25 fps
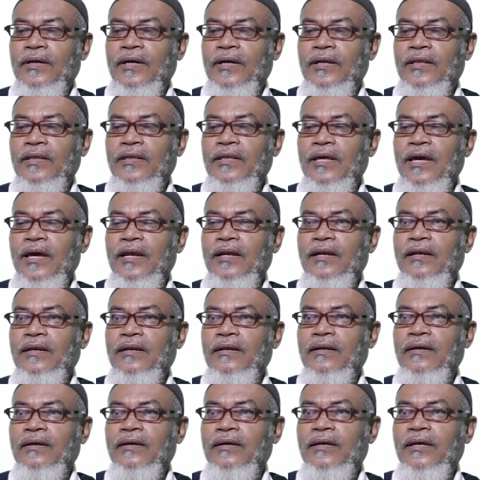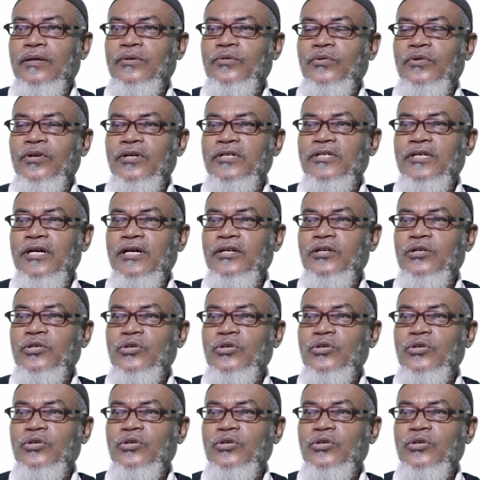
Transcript: then it will return